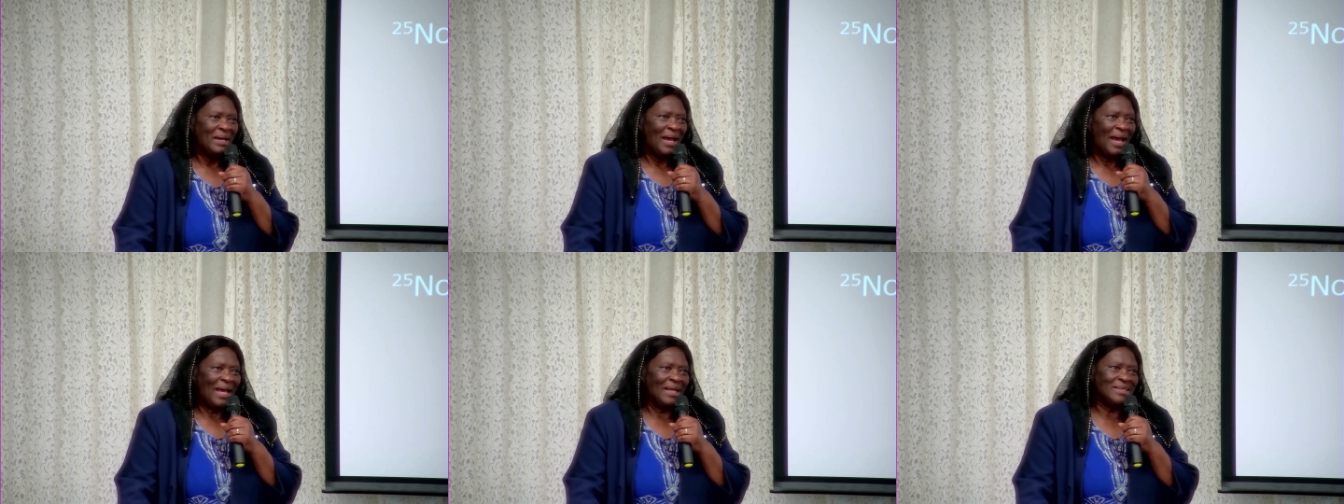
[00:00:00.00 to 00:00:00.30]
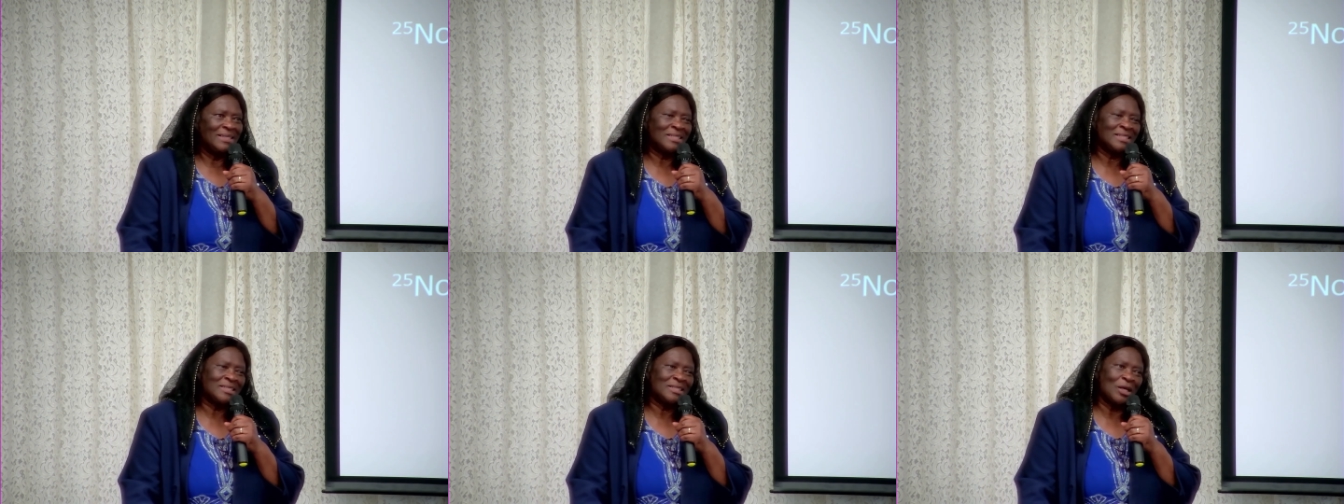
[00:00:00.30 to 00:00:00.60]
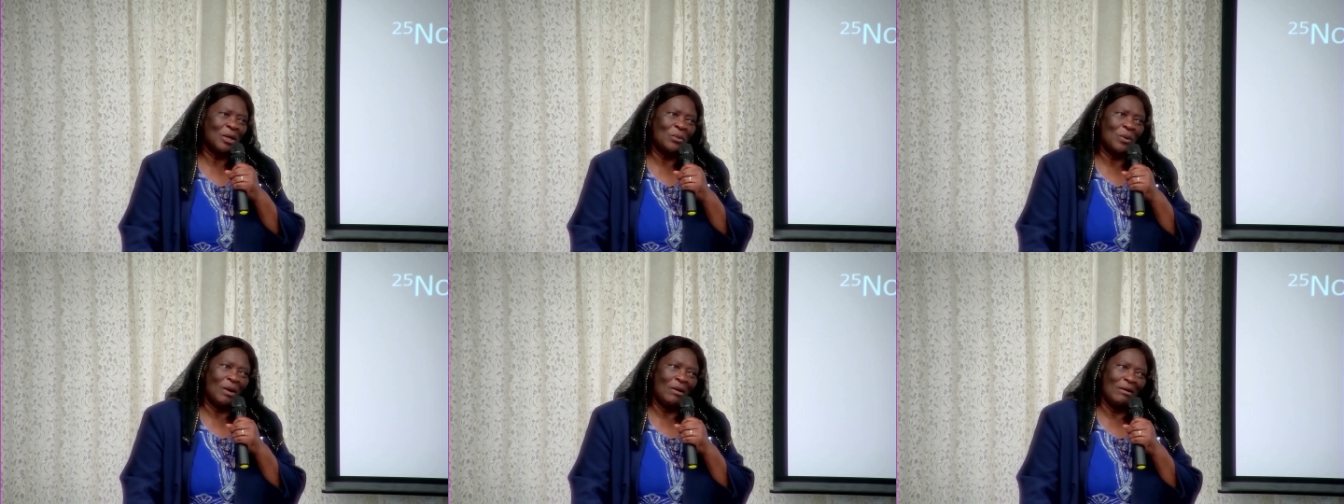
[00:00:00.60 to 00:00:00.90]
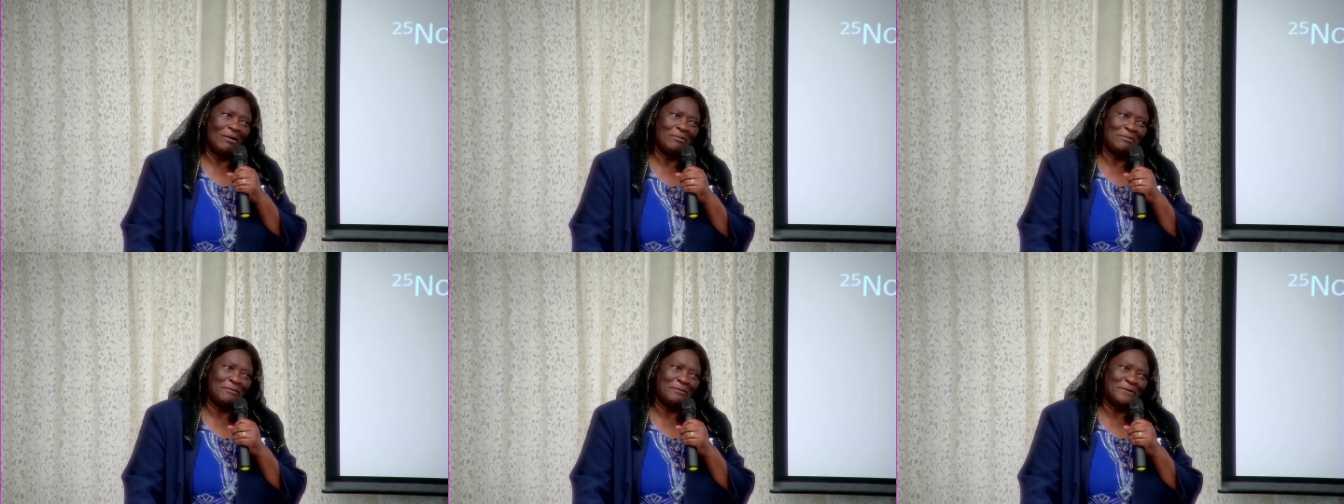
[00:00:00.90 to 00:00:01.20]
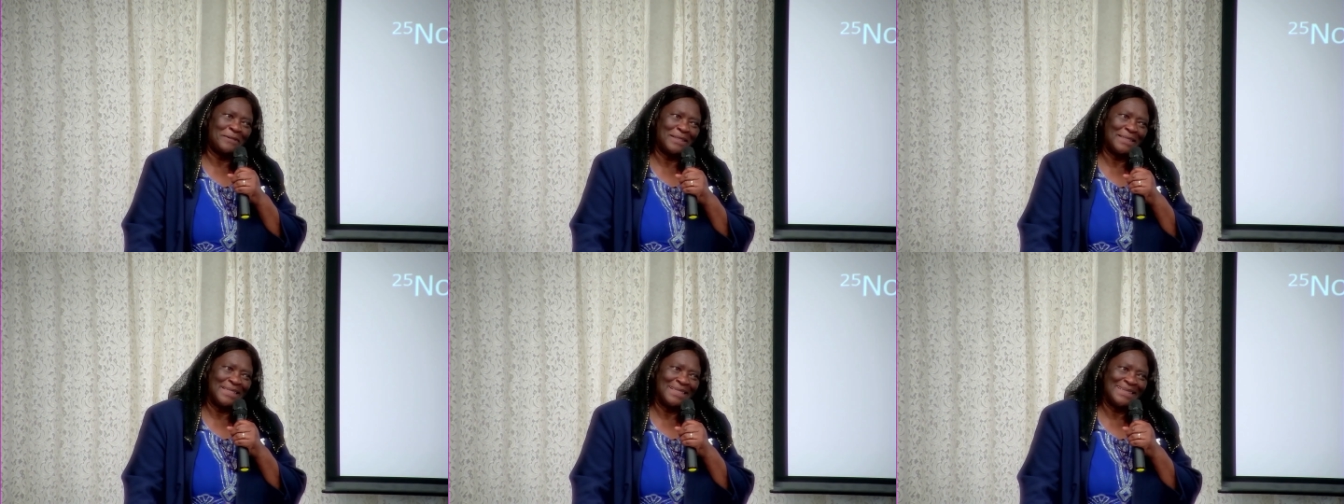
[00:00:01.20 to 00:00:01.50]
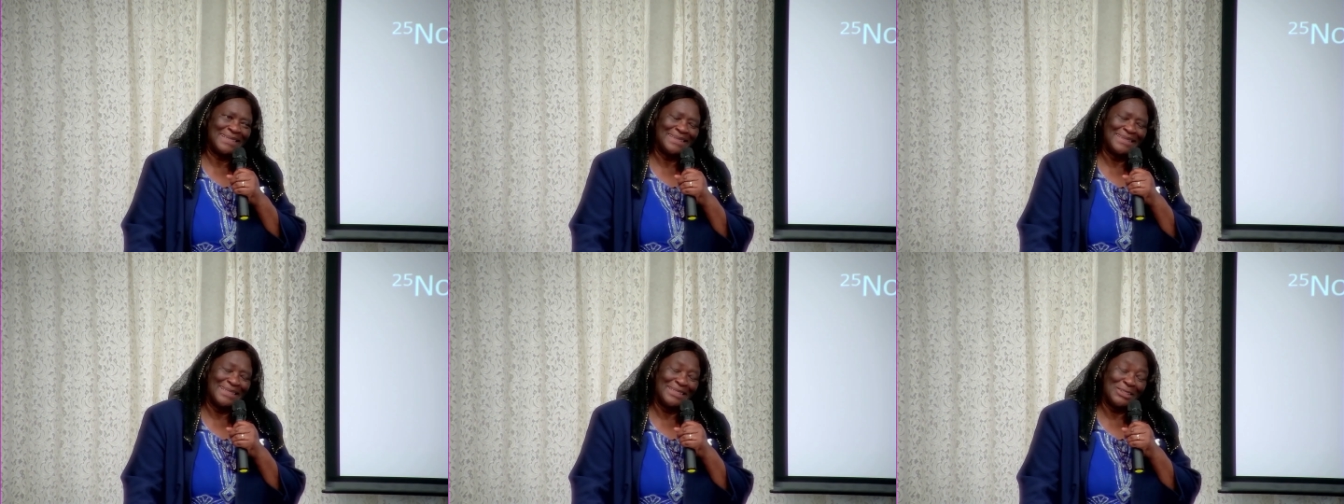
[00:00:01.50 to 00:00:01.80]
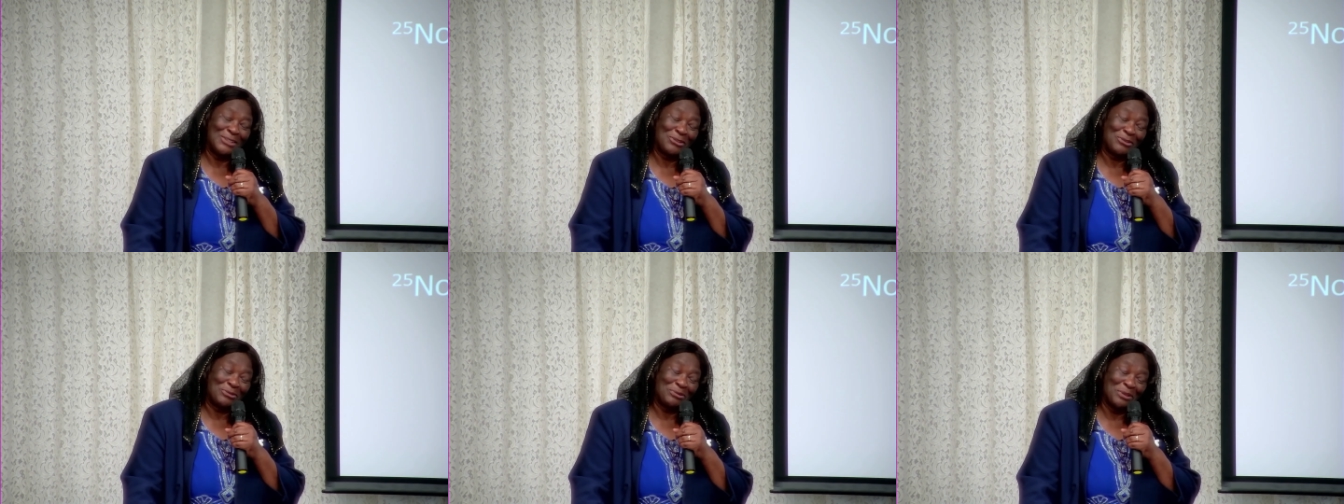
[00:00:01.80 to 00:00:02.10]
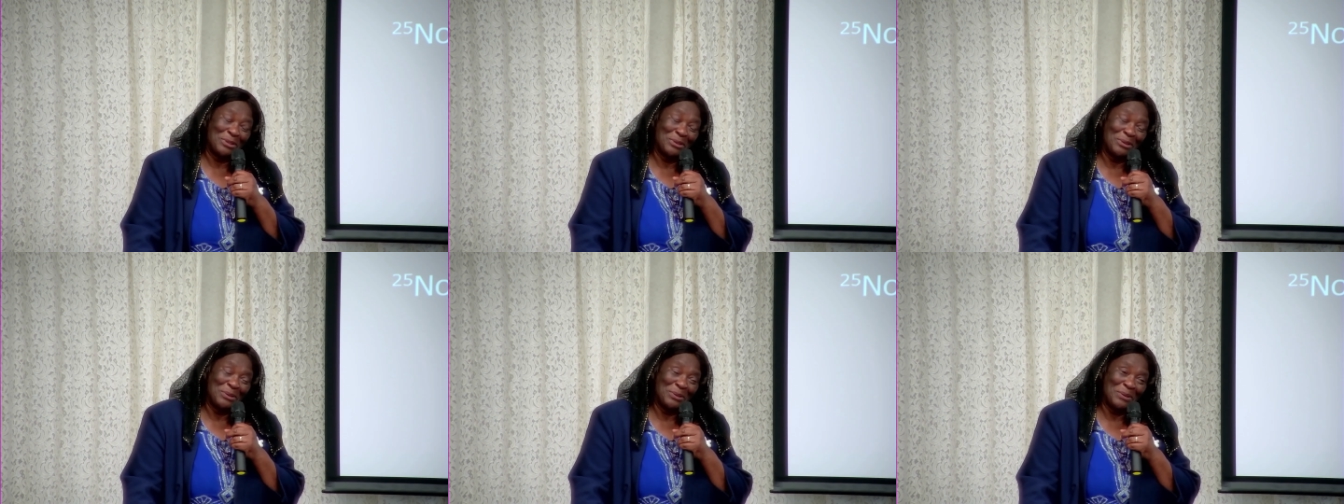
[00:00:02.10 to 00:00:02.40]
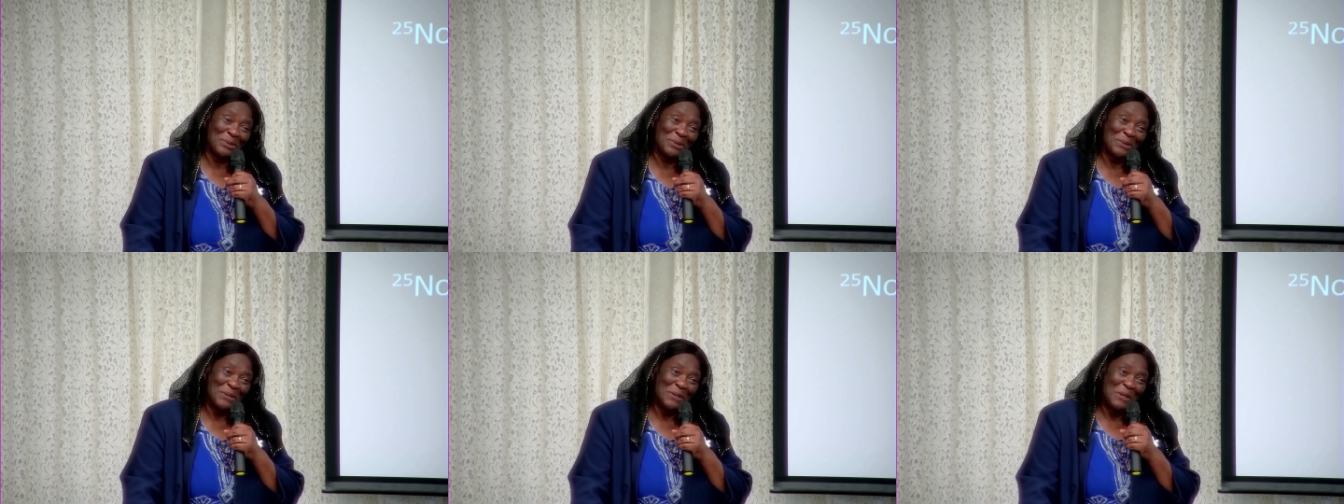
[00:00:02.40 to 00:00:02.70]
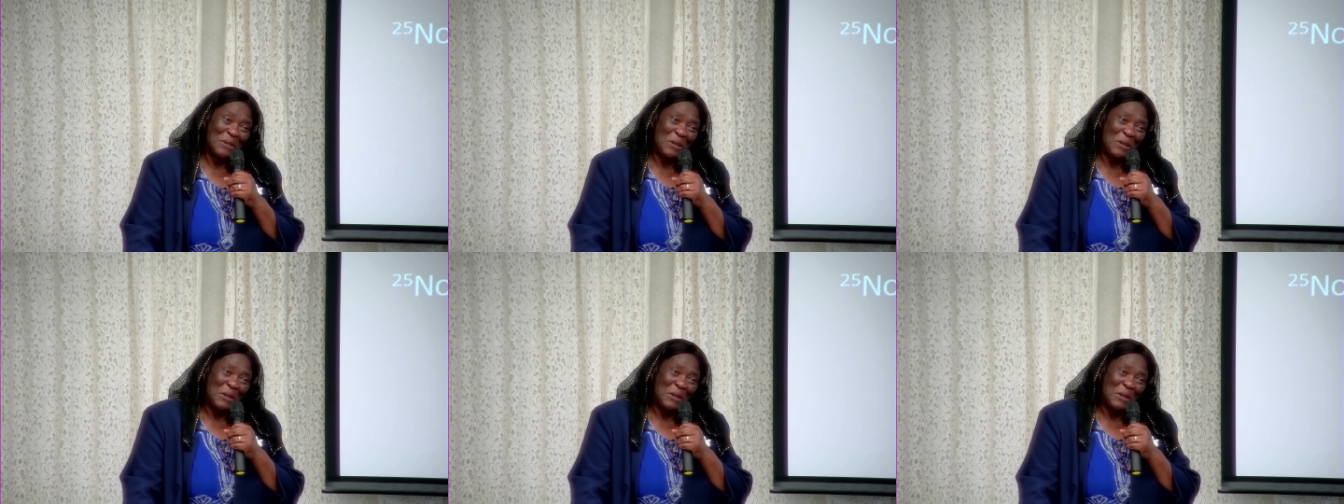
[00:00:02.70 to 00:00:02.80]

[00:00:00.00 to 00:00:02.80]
And so often, isn't it true?